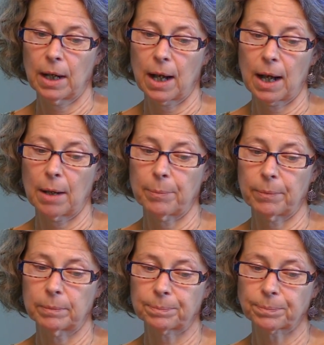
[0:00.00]
That's um,
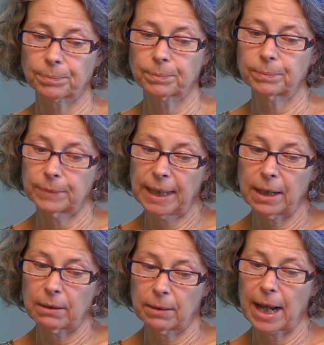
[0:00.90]
impressive. Yeah.
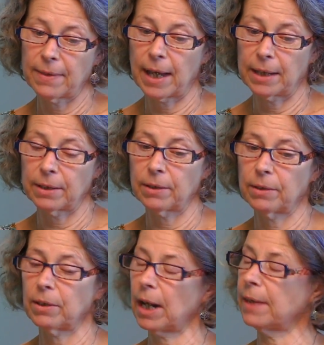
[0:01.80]
And then